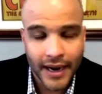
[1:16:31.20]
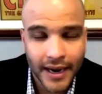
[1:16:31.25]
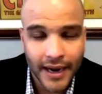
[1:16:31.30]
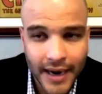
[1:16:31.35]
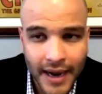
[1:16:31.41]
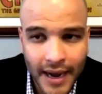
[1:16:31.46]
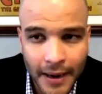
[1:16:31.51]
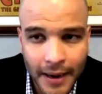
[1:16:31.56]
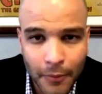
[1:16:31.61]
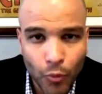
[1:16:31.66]

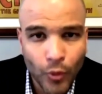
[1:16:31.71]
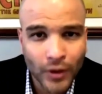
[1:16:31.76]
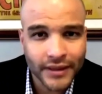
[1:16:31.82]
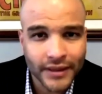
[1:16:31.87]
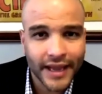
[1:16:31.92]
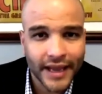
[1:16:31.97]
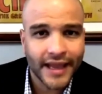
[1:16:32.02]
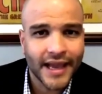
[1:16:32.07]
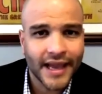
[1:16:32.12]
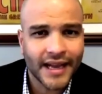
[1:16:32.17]
And um,
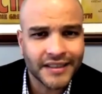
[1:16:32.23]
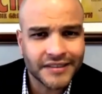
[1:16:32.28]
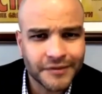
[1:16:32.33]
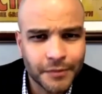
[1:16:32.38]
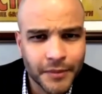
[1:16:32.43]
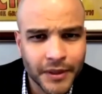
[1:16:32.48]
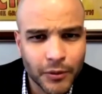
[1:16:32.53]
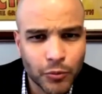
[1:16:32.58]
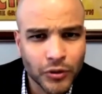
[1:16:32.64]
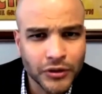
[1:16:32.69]
one day he
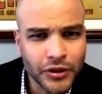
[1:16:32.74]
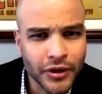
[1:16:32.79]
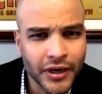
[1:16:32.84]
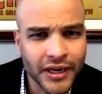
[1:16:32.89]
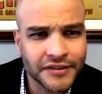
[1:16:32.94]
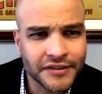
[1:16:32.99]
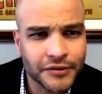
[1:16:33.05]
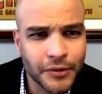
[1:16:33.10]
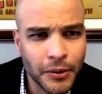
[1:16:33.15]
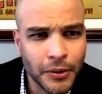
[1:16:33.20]
asked me, "What do
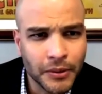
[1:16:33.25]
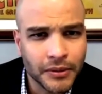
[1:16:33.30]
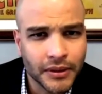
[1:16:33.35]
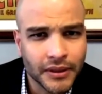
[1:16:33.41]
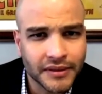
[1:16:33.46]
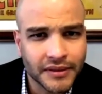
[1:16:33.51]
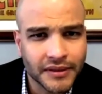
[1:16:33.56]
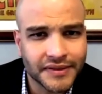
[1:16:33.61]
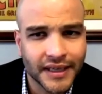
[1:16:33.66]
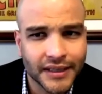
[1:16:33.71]
you guys do?"
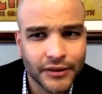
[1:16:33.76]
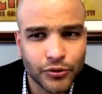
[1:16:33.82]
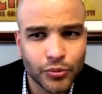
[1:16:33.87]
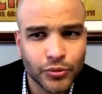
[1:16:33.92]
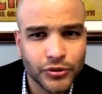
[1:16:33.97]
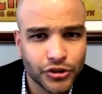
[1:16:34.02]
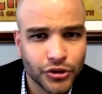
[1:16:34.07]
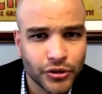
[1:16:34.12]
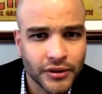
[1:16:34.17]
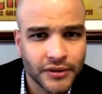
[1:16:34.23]
I said, "I
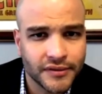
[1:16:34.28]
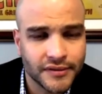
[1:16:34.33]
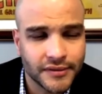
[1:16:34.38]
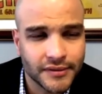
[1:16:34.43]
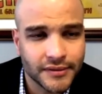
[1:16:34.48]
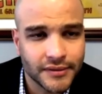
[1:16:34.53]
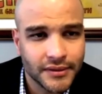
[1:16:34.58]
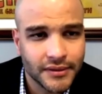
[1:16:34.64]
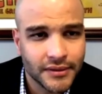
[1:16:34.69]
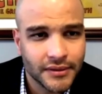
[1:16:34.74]
do
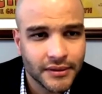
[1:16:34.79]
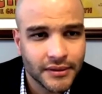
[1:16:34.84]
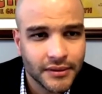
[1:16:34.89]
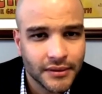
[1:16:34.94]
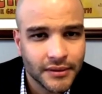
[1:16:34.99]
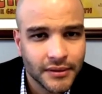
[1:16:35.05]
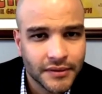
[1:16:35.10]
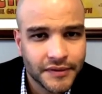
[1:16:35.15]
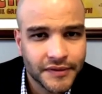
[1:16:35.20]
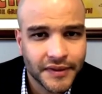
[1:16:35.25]
insurance."
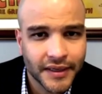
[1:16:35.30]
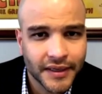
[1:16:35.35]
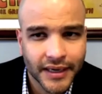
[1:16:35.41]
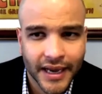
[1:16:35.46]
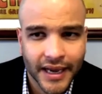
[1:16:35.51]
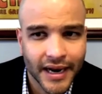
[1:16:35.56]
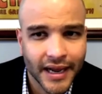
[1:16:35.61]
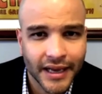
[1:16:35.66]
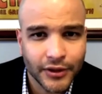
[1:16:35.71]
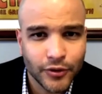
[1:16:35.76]
He
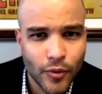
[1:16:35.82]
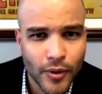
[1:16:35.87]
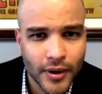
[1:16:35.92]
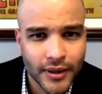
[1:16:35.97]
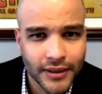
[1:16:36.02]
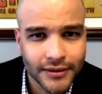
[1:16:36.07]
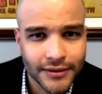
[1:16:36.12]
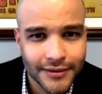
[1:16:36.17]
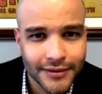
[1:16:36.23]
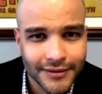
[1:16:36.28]
said, "Can I do
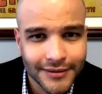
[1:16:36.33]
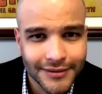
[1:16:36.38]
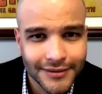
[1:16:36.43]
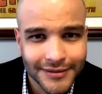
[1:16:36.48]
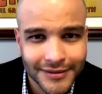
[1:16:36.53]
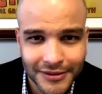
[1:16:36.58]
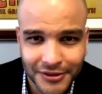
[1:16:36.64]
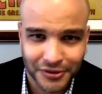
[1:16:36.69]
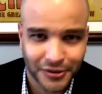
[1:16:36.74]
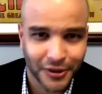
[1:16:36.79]
it?"
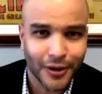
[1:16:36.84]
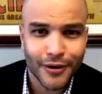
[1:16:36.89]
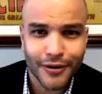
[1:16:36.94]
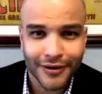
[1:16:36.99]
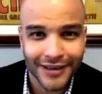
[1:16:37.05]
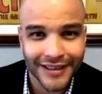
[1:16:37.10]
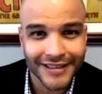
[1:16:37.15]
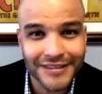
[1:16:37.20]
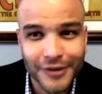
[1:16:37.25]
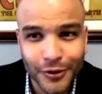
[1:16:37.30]

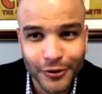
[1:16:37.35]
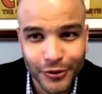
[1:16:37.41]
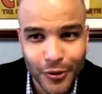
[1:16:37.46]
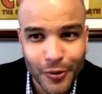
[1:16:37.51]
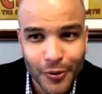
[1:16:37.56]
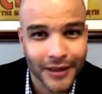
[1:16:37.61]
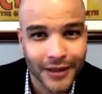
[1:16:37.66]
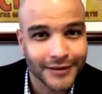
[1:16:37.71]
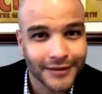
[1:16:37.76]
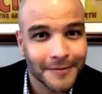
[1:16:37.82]
Sure, let's go
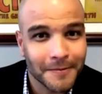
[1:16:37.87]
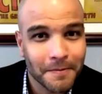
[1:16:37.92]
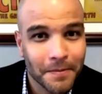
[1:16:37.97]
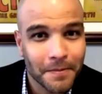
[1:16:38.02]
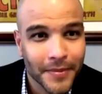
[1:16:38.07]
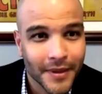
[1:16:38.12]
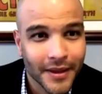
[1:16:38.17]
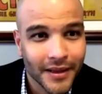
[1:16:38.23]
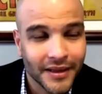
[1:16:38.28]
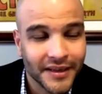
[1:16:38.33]
do it.
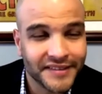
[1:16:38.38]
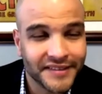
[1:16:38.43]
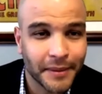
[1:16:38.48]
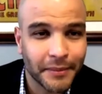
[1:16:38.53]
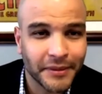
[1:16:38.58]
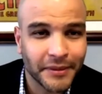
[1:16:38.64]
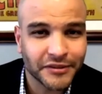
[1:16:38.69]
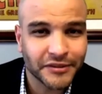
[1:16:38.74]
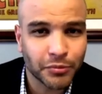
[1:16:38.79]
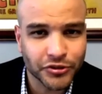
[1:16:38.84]
His
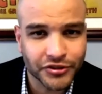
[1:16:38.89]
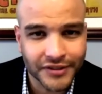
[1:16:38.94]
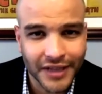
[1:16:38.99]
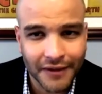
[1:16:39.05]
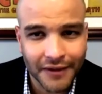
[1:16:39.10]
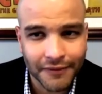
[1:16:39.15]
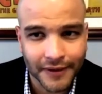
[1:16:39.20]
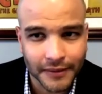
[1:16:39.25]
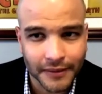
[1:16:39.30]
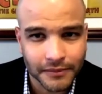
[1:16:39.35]
name is
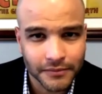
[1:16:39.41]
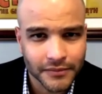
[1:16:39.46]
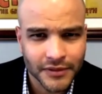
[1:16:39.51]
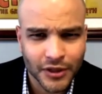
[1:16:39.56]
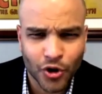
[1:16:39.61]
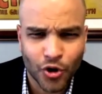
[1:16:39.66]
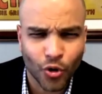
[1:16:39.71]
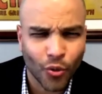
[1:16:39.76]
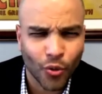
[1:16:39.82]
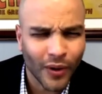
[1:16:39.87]
Mustafa.
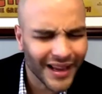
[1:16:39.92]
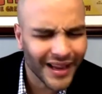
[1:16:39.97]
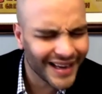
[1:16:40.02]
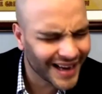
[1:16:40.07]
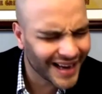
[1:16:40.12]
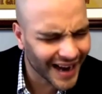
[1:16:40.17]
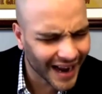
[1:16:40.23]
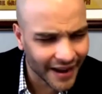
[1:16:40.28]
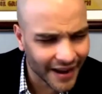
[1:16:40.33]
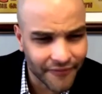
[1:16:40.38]

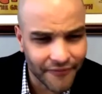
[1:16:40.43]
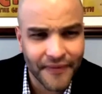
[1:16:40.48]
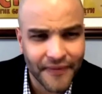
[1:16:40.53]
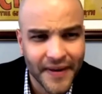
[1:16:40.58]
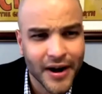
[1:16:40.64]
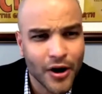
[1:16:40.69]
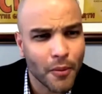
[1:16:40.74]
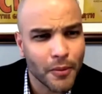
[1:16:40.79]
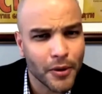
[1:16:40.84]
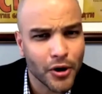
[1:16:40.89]
Great guy,
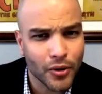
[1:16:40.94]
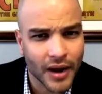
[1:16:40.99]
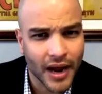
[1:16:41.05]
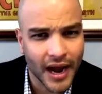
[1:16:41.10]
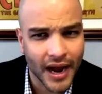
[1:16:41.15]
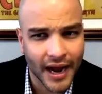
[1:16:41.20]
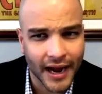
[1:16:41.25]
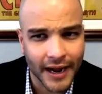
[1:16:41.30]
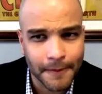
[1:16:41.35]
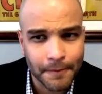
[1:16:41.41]
phenomenal
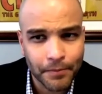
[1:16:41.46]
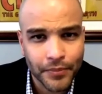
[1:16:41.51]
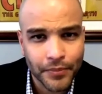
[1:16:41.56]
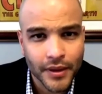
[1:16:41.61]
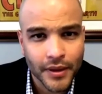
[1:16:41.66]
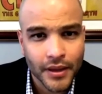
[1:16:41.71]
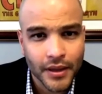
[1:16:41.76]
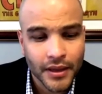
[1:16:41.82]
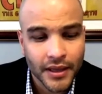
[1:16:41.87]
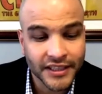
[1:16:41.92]
guy.
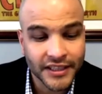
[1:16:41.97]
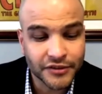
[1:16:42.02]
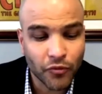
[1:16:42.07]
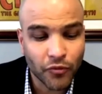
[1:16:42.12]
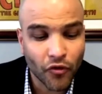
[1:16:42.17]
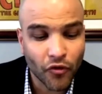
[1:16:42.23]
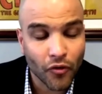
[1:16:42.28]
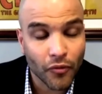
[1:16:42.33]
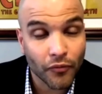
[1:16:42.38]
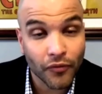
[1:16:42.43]
He's
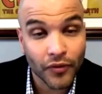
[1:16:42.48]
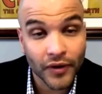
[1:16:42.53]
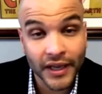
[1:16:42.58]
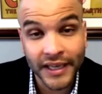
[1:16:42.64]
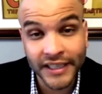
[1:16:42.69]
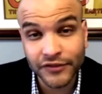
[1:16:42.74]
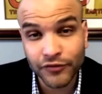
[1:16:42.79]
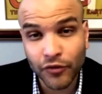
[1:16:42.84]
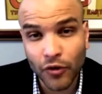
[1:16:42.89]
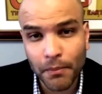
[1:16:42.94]
for,
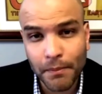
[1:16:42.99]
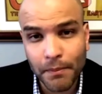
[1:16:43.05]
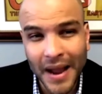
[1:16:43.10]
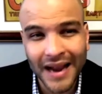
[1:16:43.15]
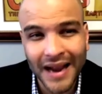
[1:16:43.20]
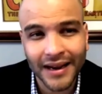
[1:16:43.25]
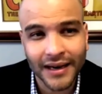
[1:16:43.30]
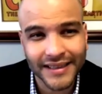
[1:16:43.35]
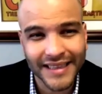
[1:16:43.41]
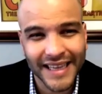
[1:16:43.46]
he's from
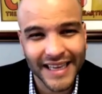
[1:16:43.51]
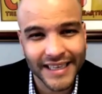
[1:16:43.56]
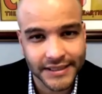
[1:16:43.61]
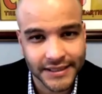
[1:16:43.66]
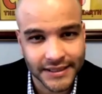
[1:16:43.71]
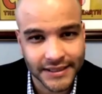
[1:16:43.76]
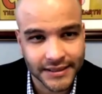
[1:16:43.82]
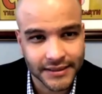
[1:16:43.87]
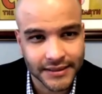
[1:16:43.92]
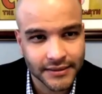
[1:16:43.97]

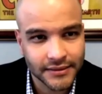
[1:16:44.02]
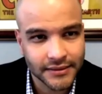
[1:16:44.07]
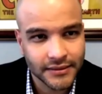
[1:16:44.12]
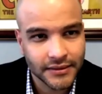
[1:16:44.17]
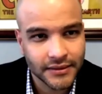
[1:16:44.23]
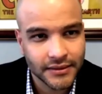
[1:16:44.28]
Bangladesh.